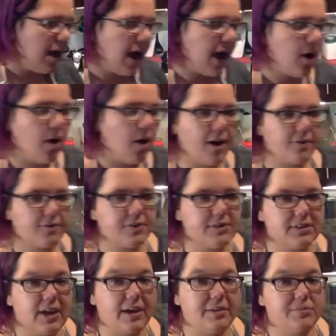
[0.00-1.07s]
how
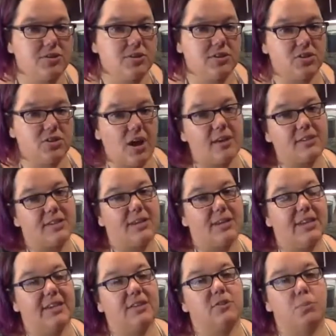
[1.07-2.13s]
oftentimes the sauce can
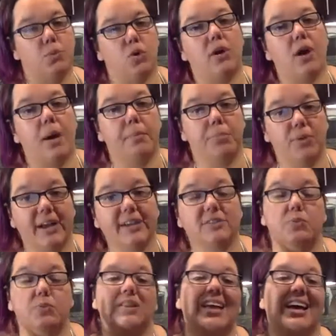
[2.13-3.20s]
taste more complex
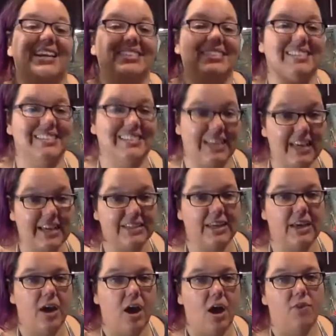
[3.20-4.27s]
and we let it sit
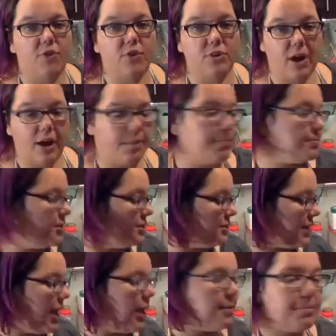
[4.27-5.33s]
for up to
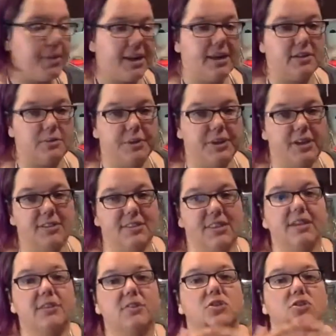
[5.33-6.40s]
10 minutes because
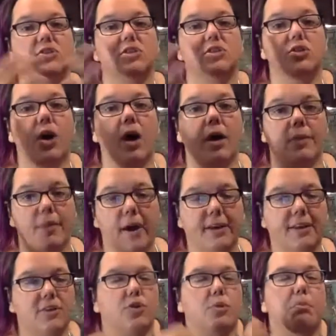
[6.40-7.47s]
things are still
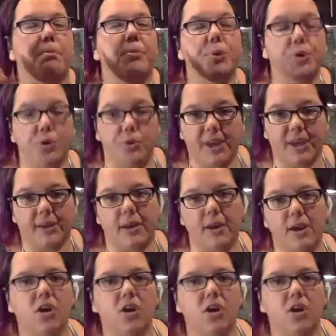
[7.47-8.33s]
unlocking, they're blooming.